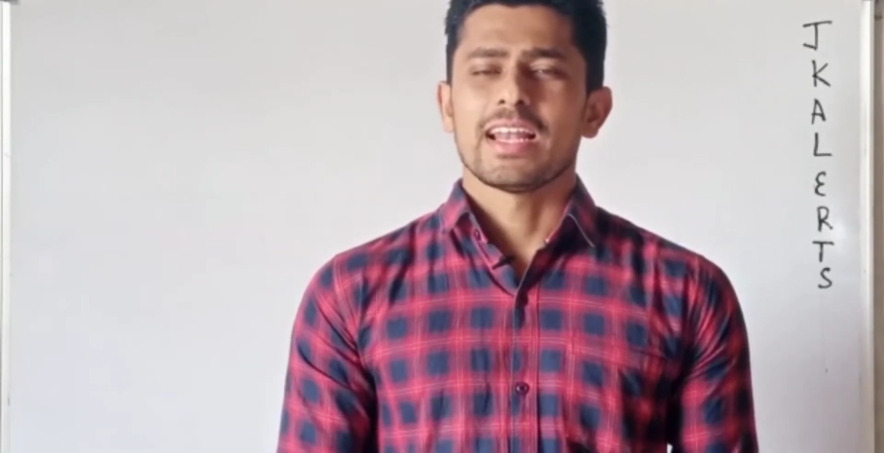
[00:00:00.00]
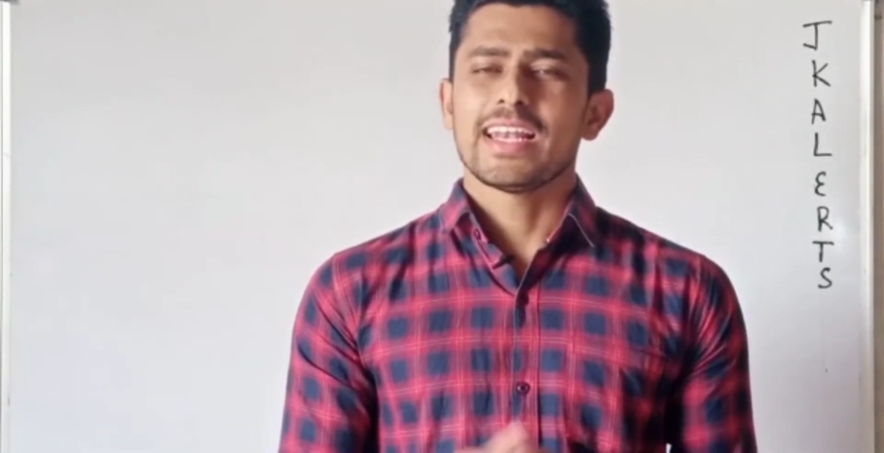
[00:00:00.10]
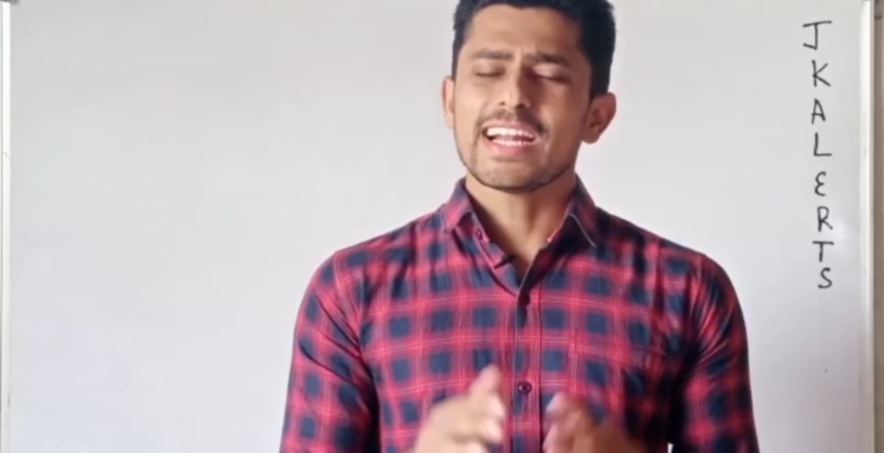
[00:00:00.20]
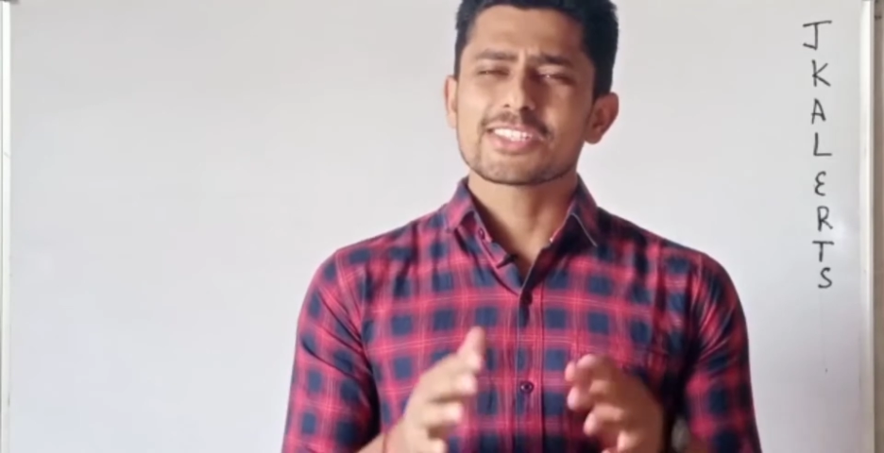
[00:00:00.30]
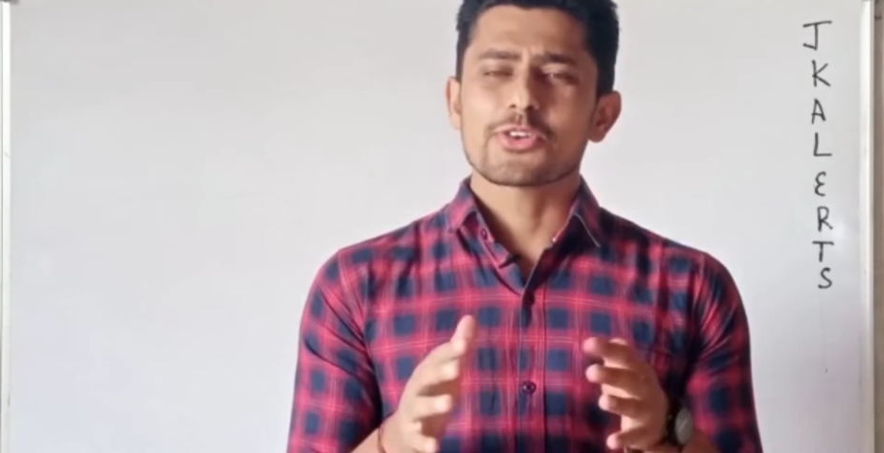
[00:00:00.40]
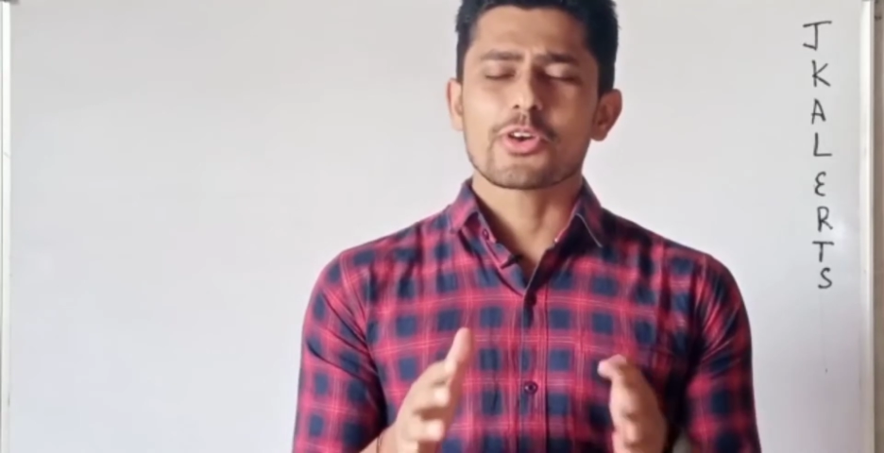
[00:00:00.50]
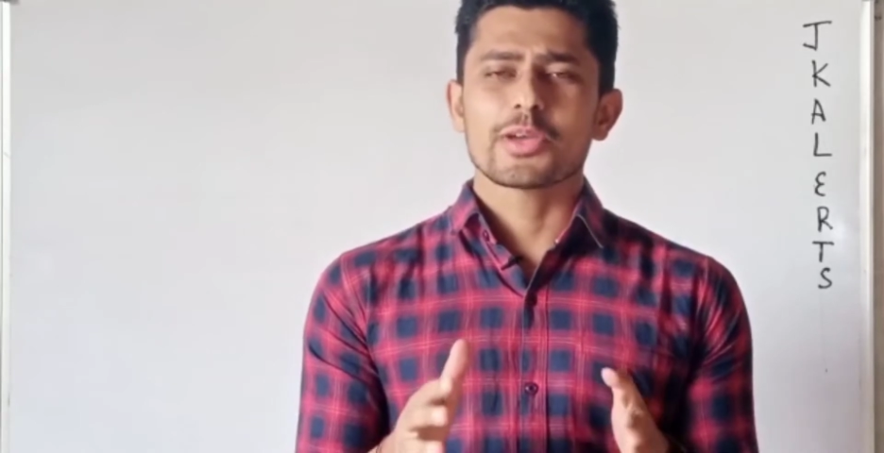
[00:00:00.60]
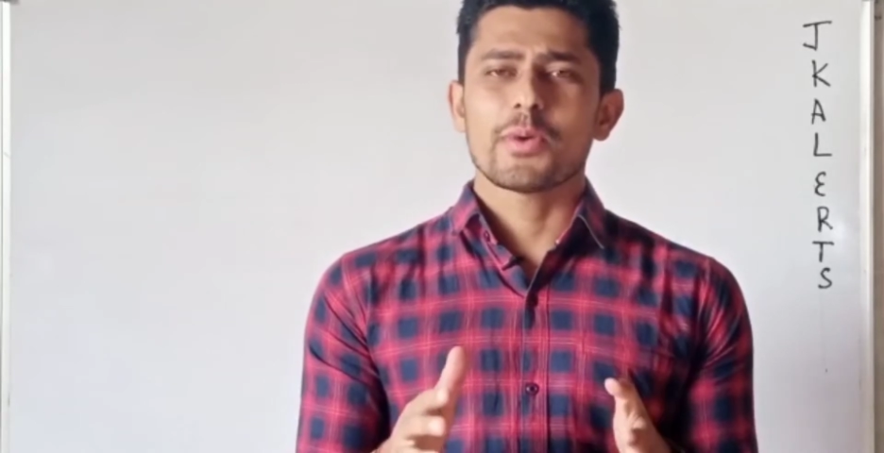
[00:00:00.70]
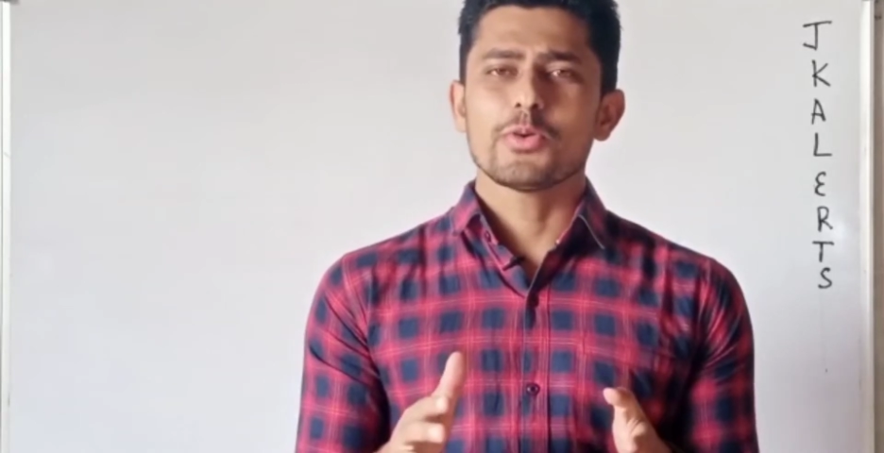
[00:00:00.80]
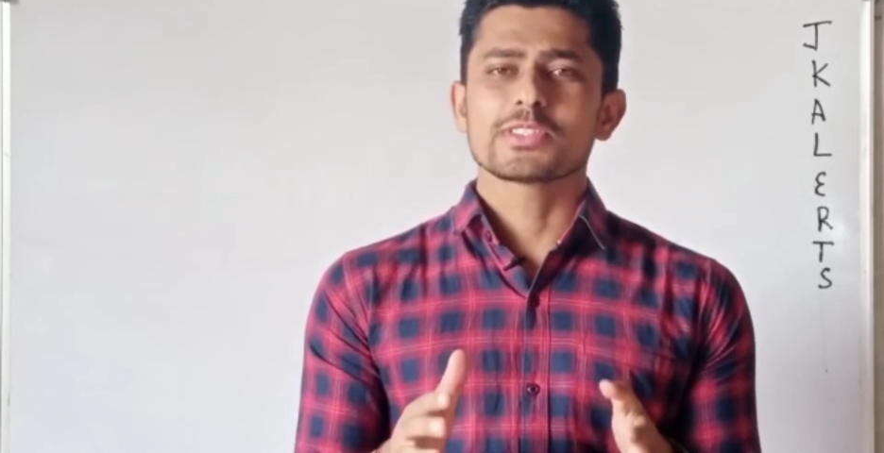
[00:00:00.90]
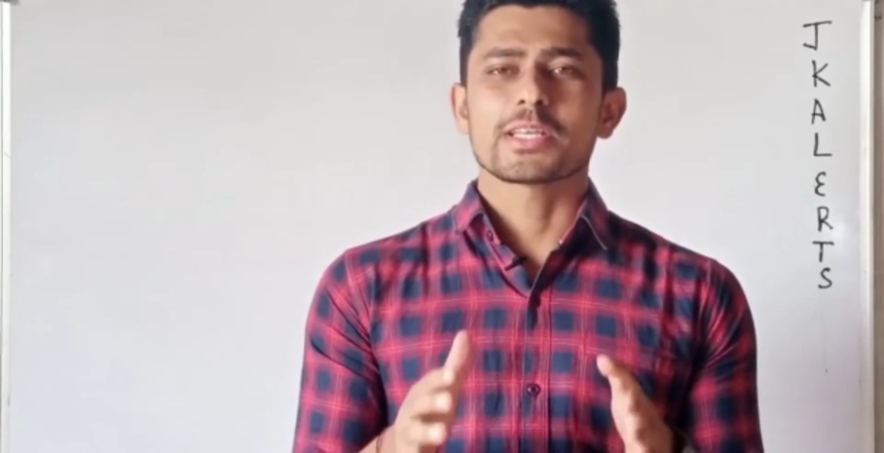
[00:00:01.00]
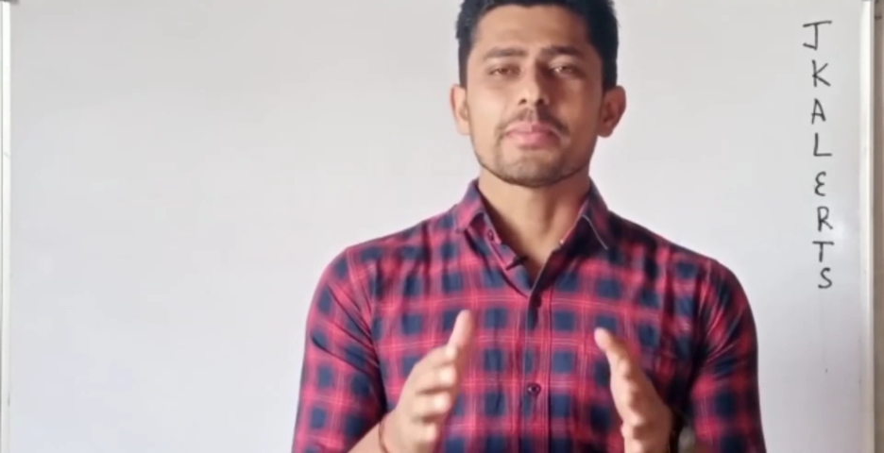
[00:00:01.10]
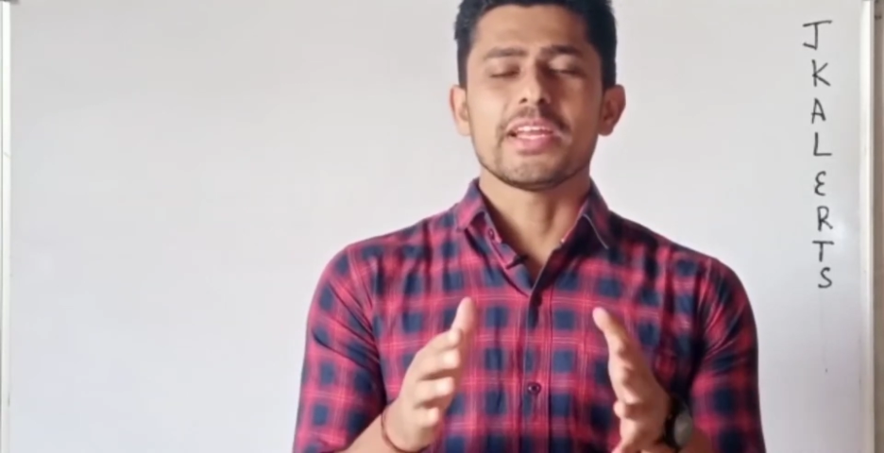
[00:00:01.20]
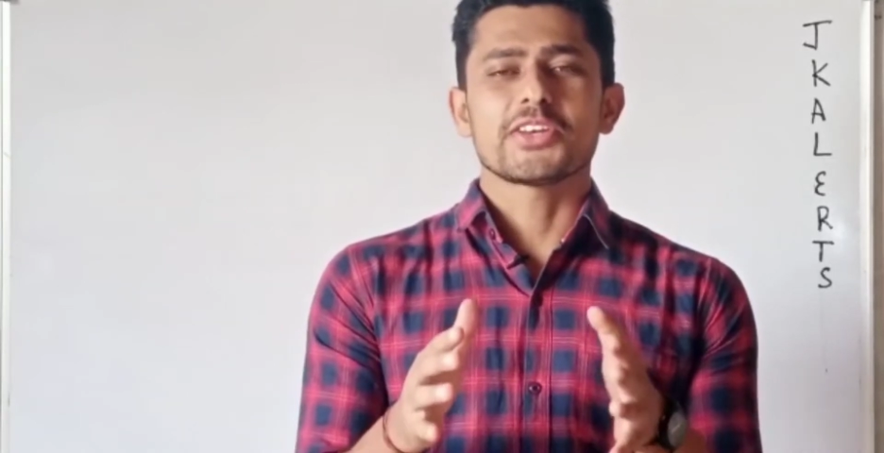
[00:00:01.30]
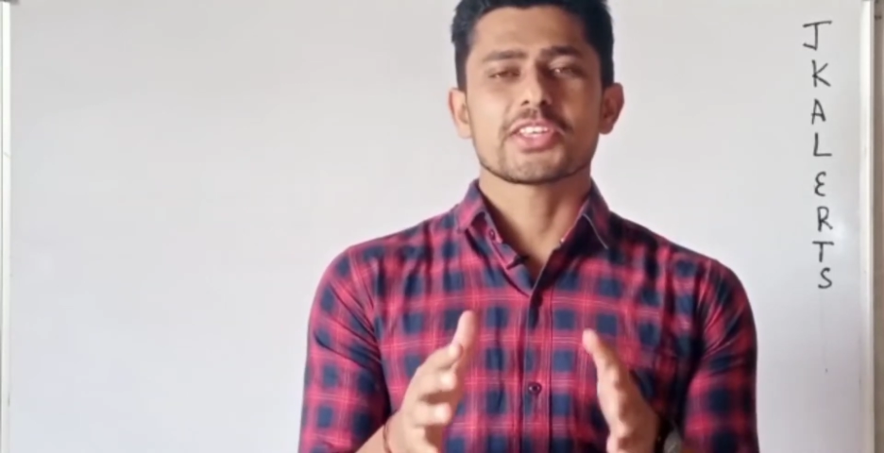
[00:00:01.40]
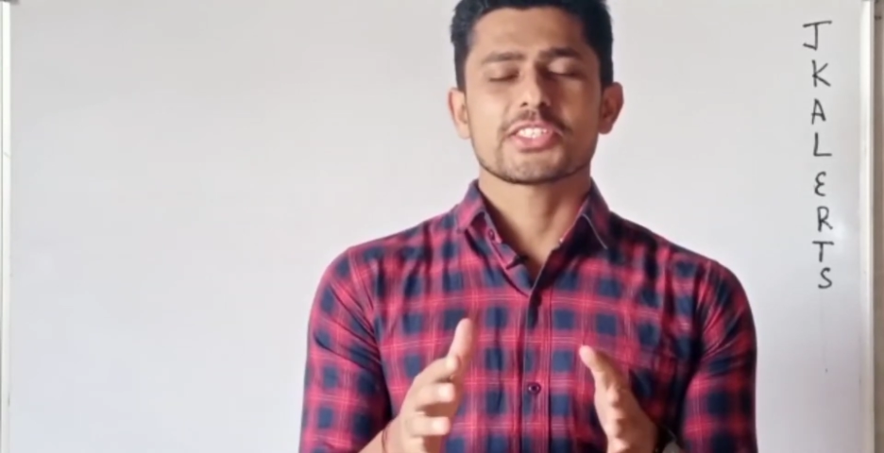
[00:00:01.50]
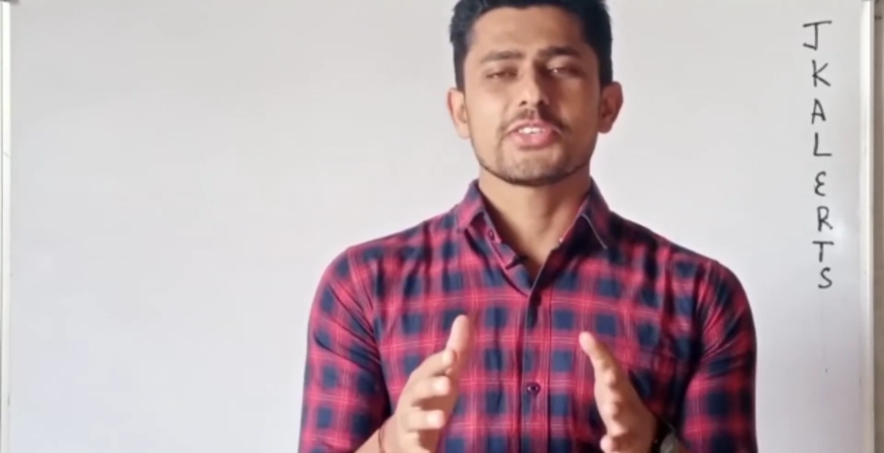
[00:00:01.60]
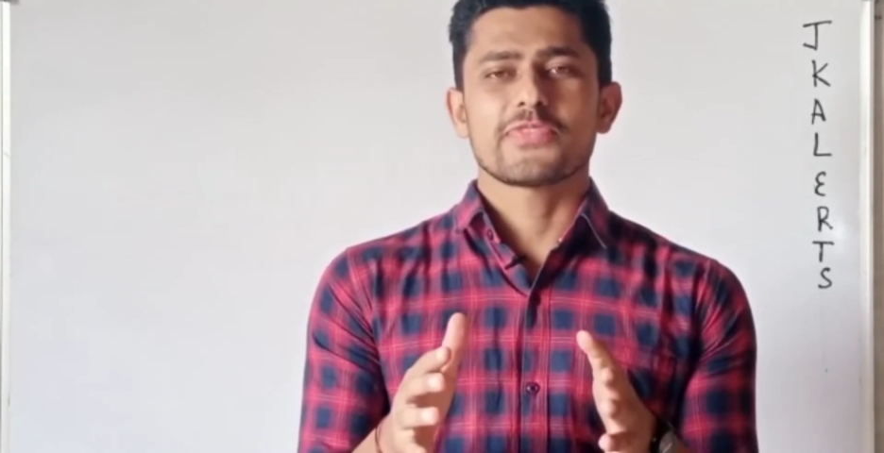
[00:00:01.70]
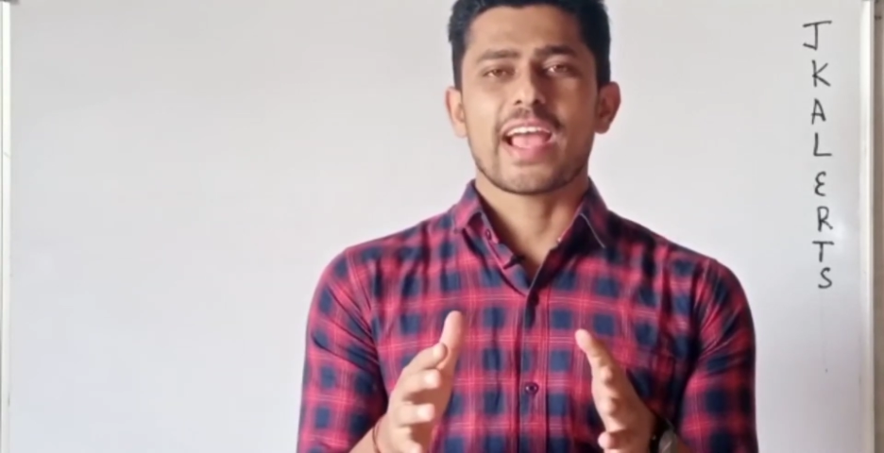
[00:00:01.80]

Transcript: Let's talk about some interesting